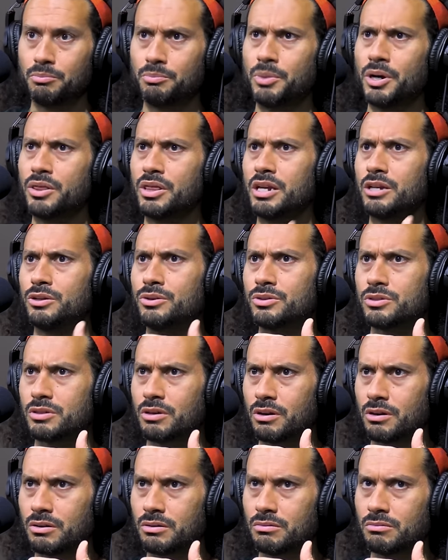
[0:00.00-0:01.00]
but then you
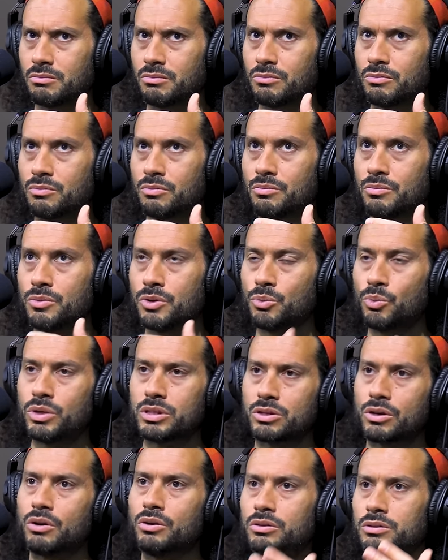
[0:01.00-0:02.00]
start
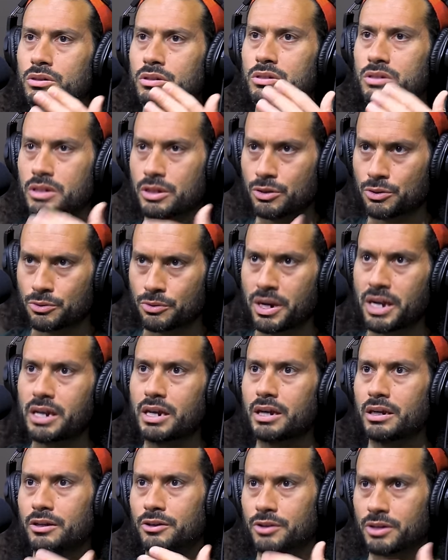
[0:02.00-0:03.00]
what's called
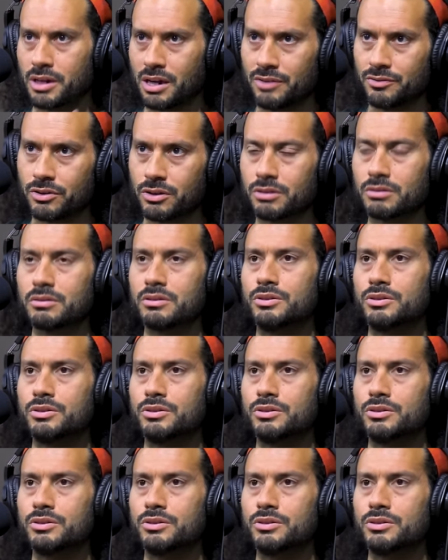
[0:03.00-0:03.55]
degrading your cover.